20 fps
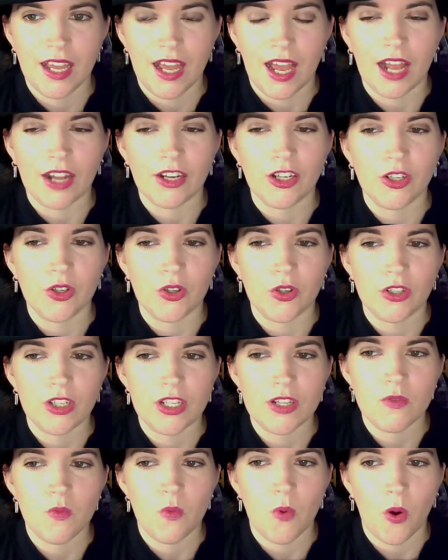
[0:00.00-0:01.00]
And
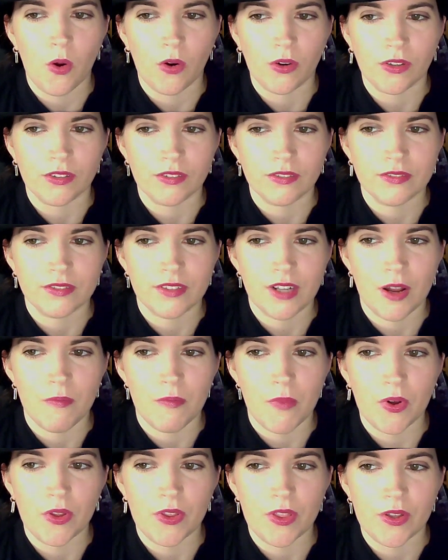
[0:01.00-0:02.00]
only one
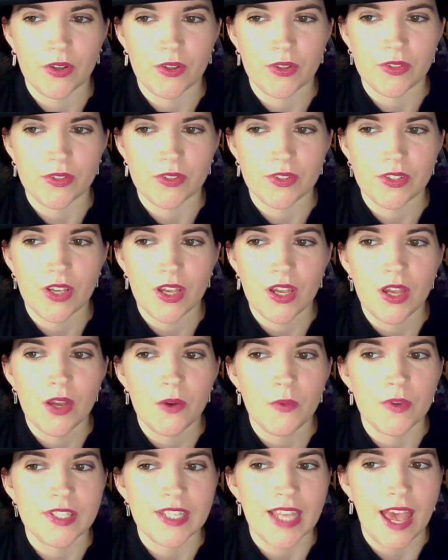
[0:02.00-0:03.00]
among those
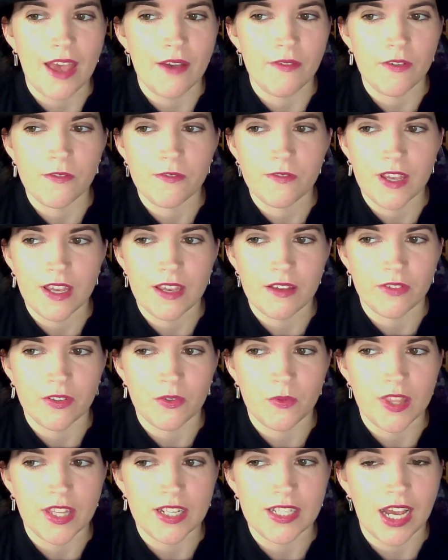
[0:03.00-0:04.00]
was ever favoured
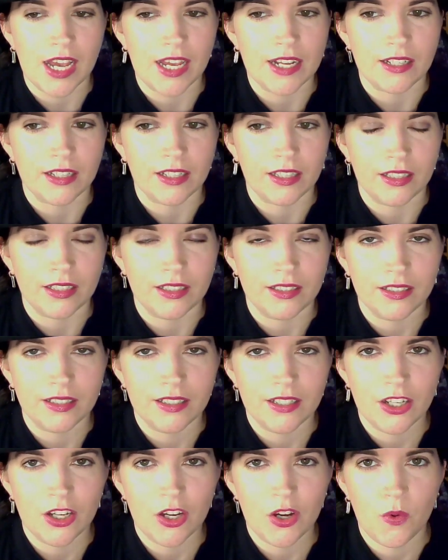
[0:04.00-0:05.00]
with the title
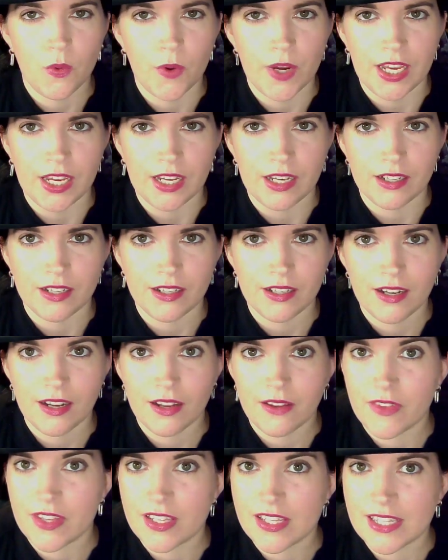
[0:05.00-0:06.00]
Queen
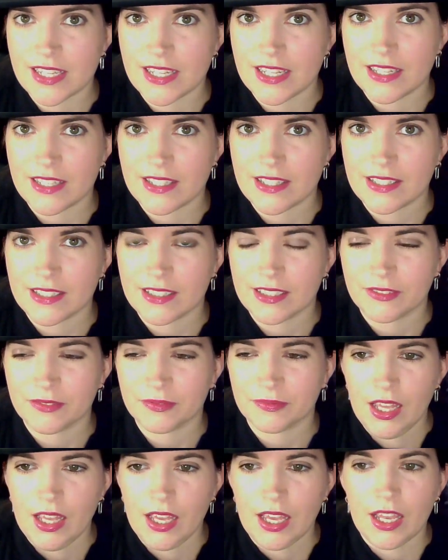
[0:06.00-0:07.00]
of the Seas.
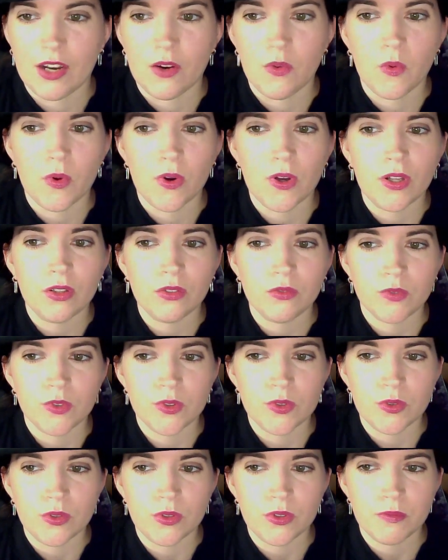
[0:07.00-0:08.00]
In a world
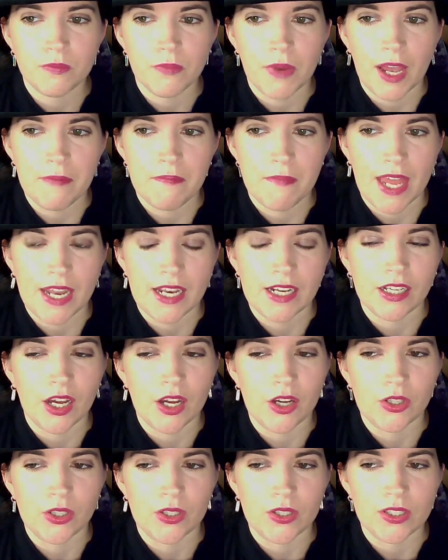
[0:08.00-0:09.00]
ruled by men and
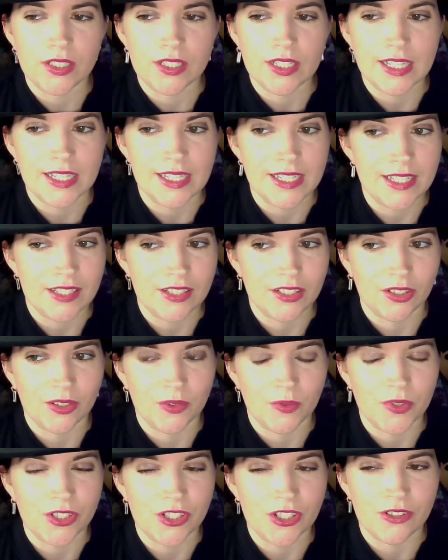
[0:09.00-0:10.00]
gold, Callisto
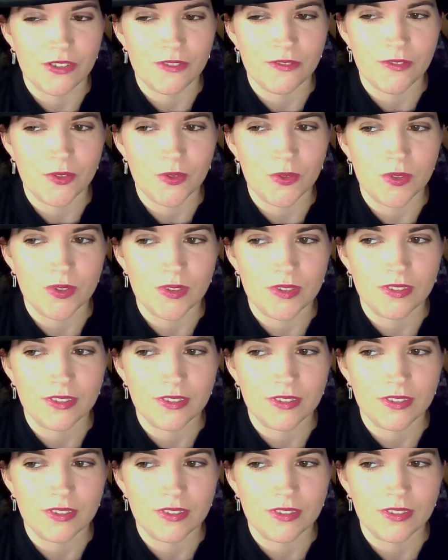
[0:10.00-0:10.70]
was no fool.